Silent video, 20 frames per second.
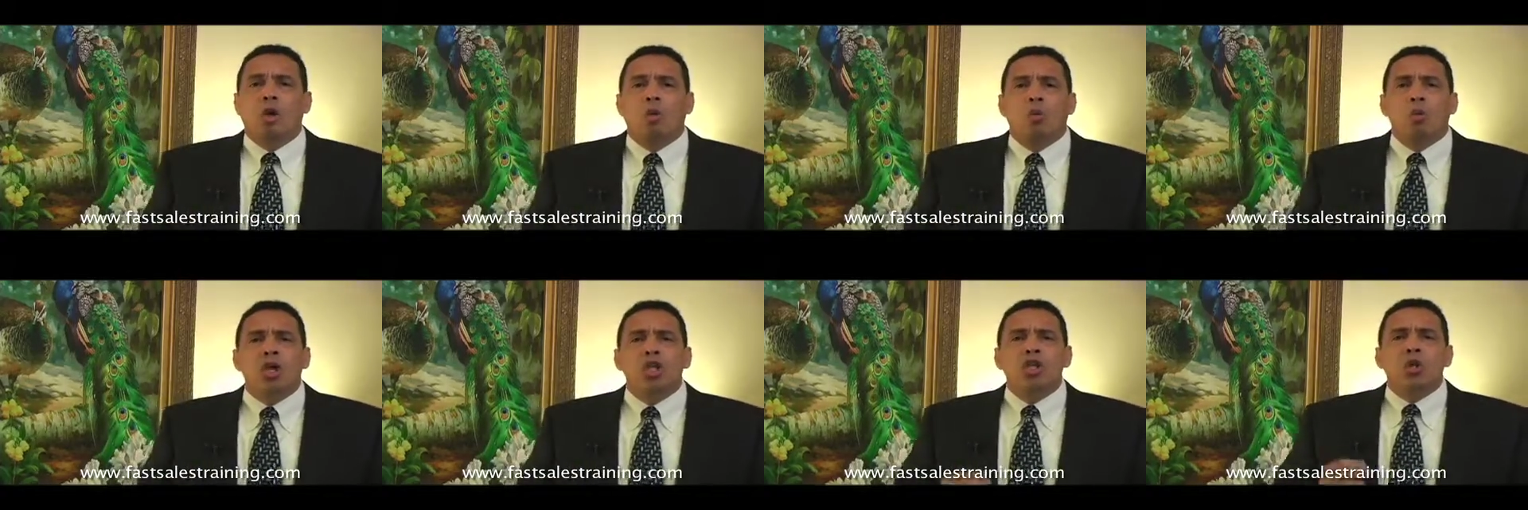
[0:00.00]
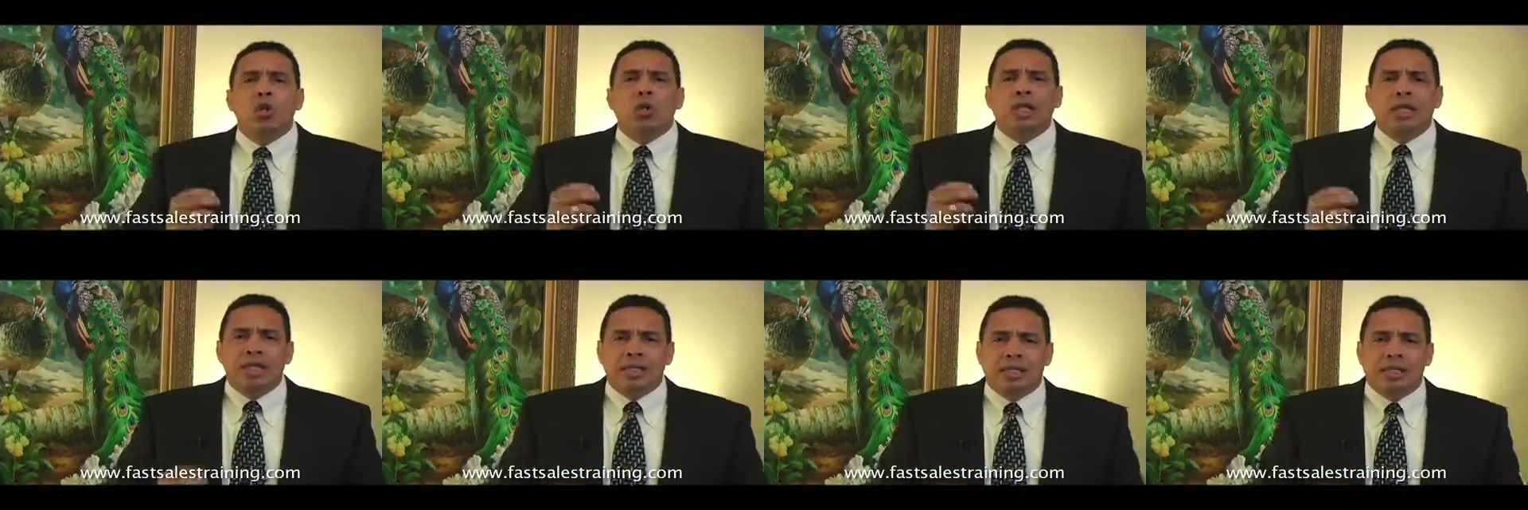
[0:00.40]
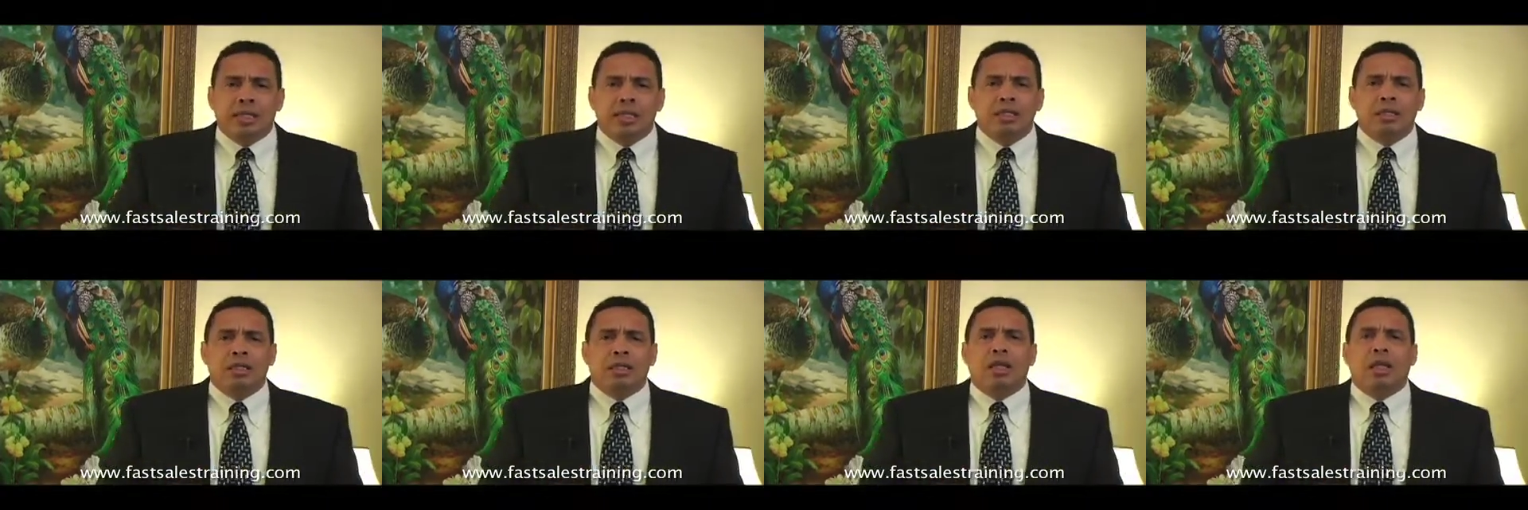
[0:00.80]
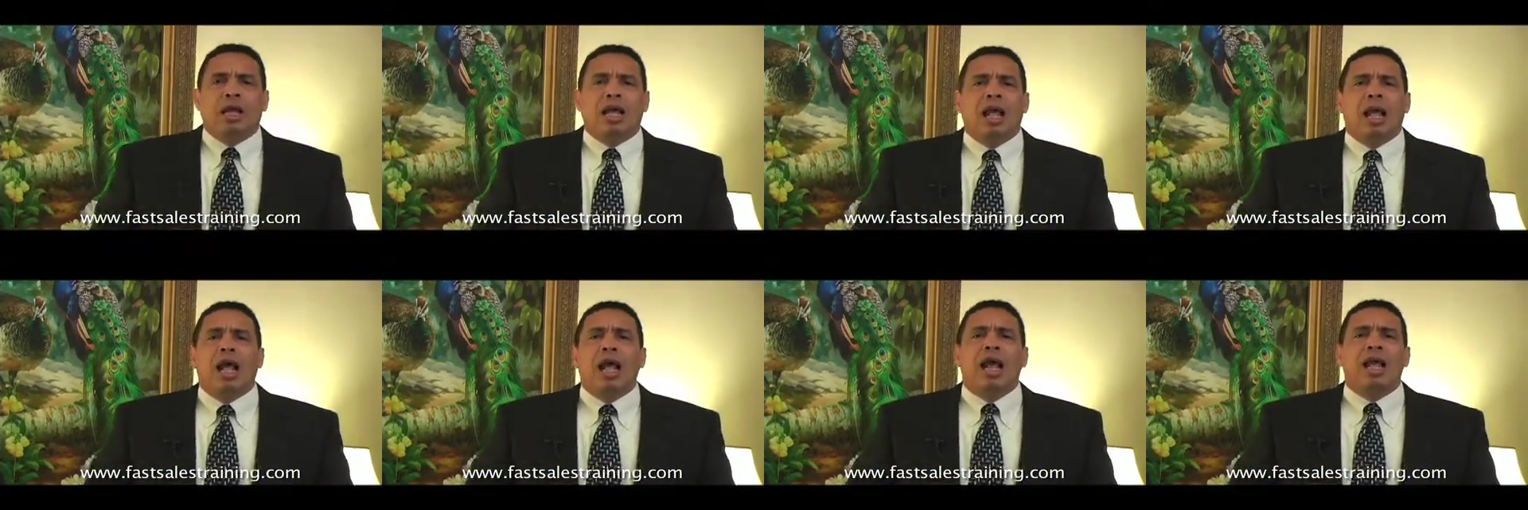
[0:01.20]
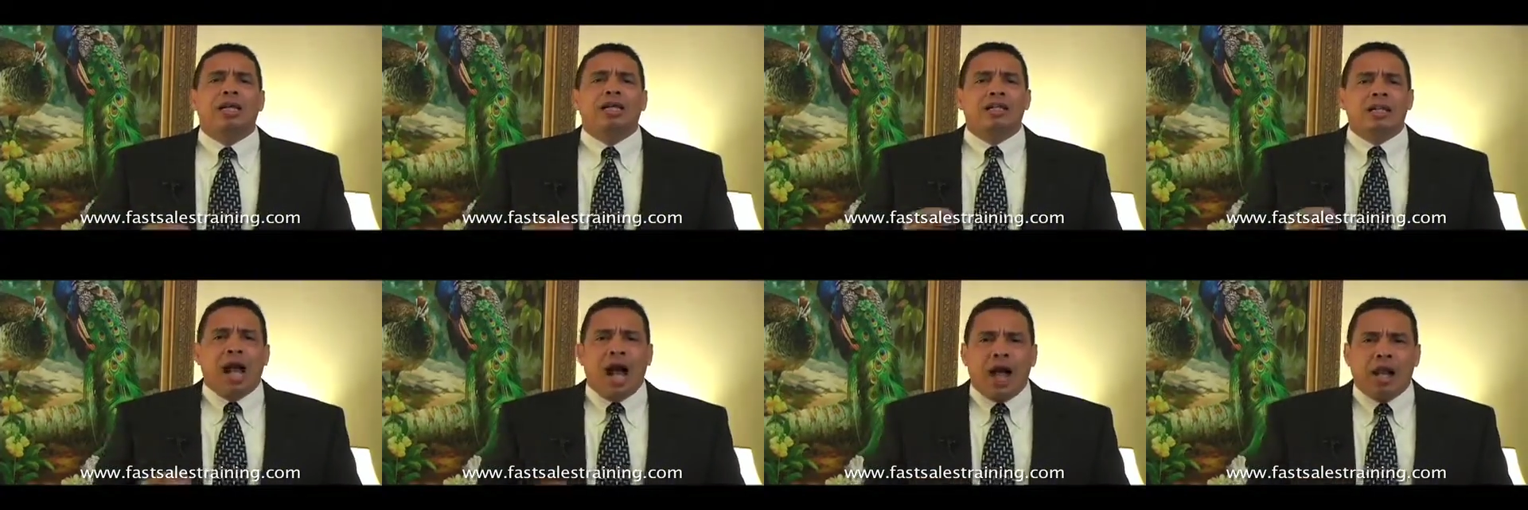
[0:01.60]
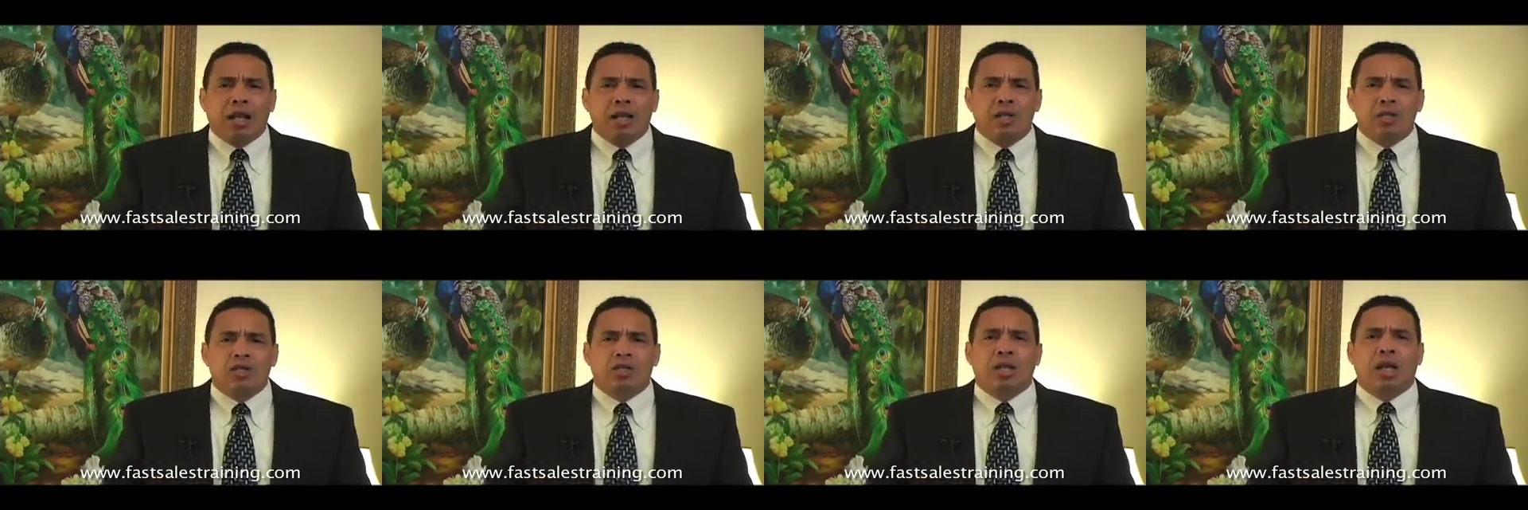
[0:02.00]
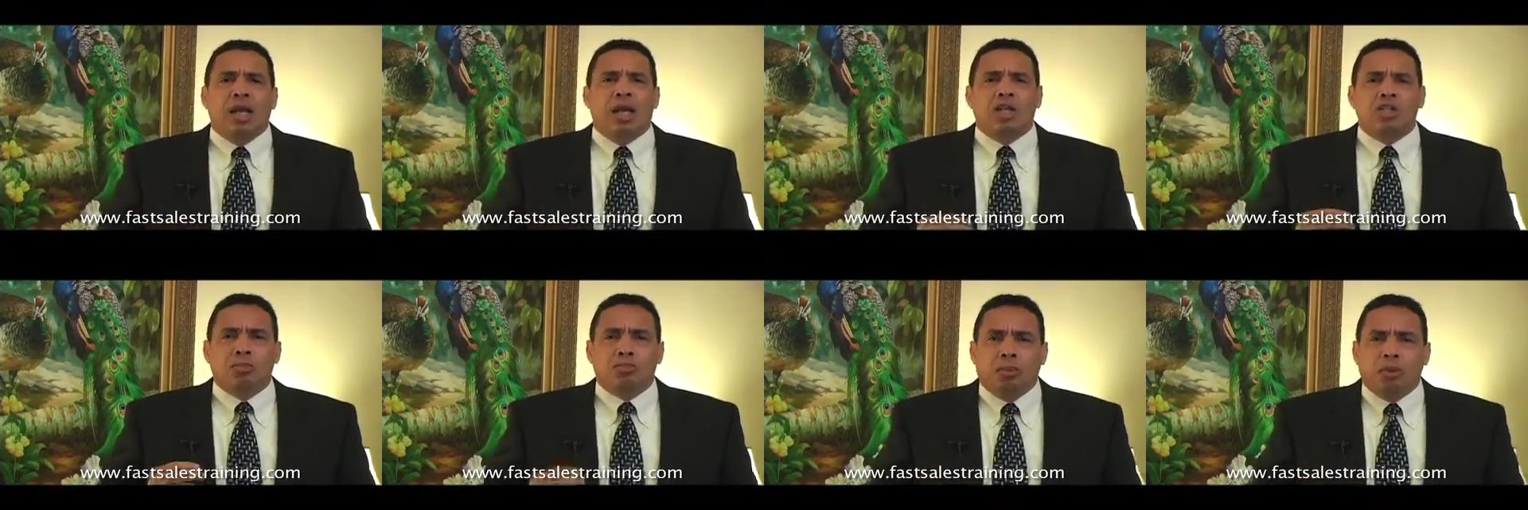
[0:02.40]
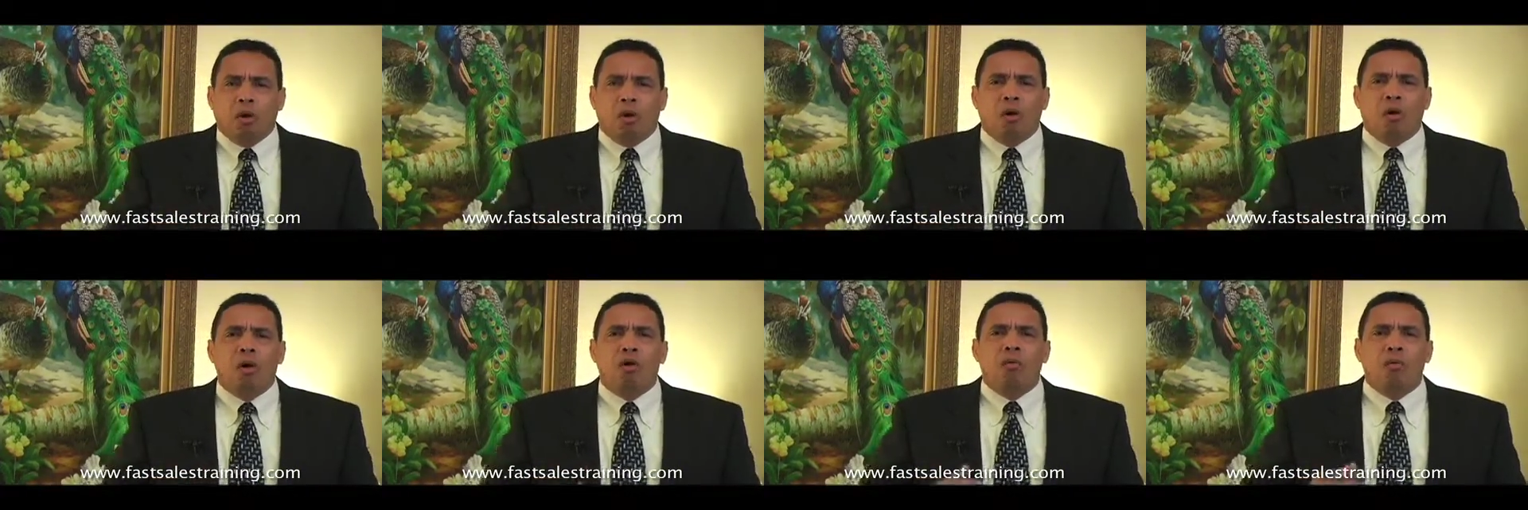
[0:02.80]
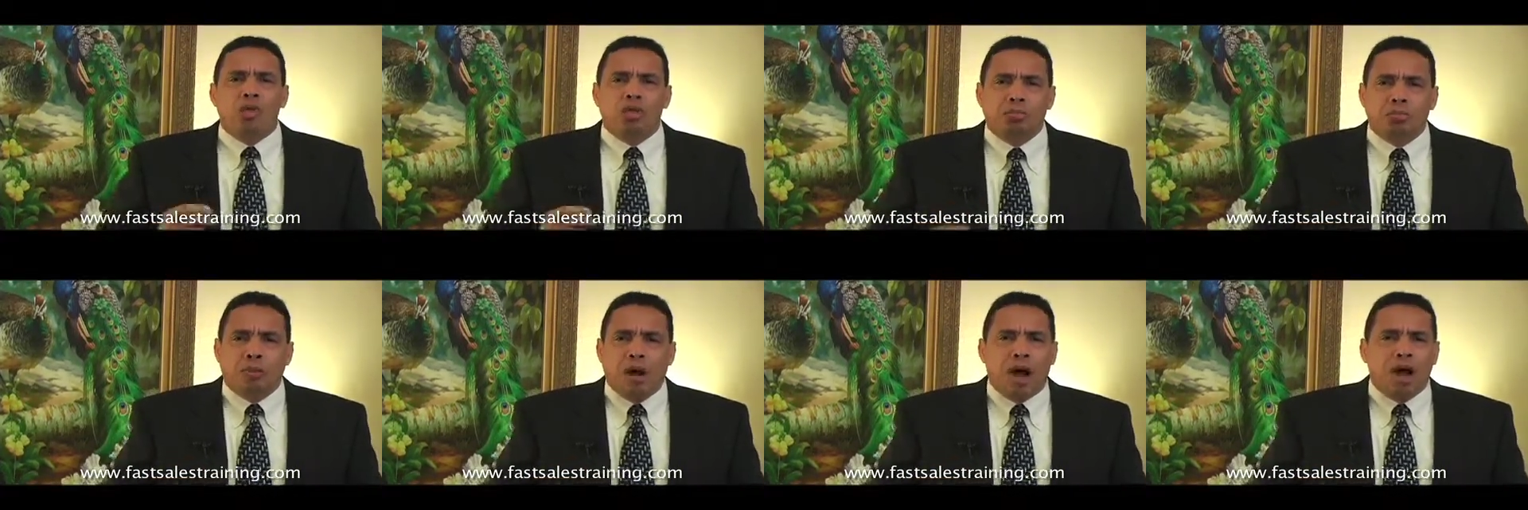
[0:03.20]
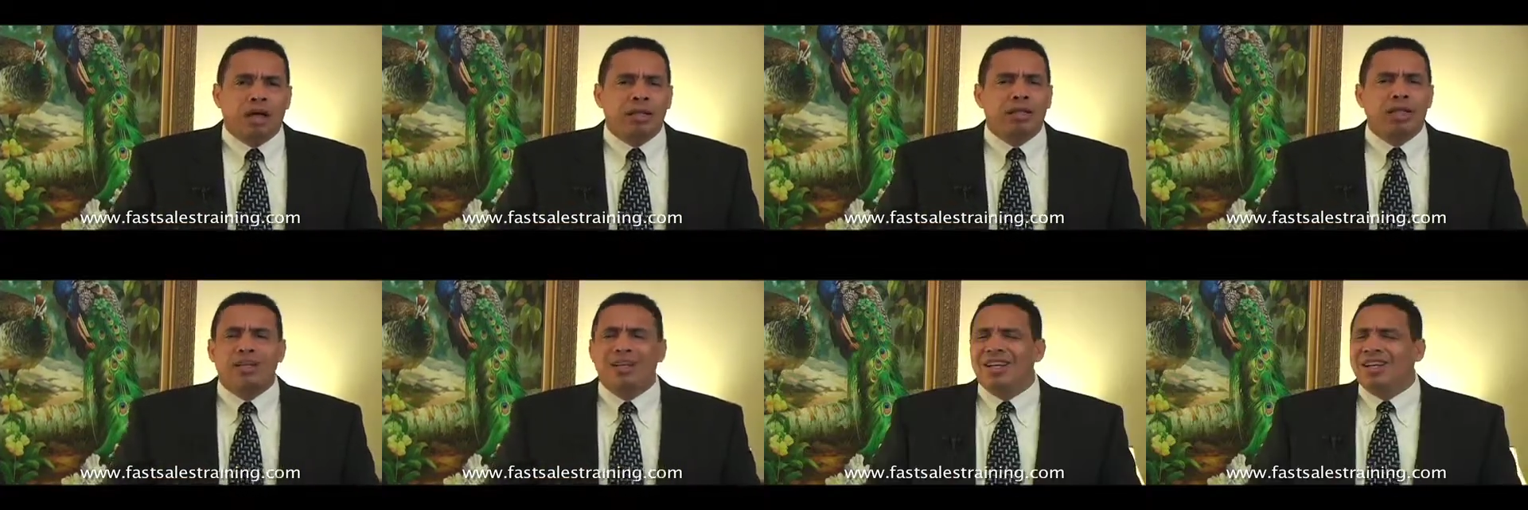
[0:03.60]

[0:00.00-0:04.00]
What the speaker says: When you listen, acknowledge, explore, and respond,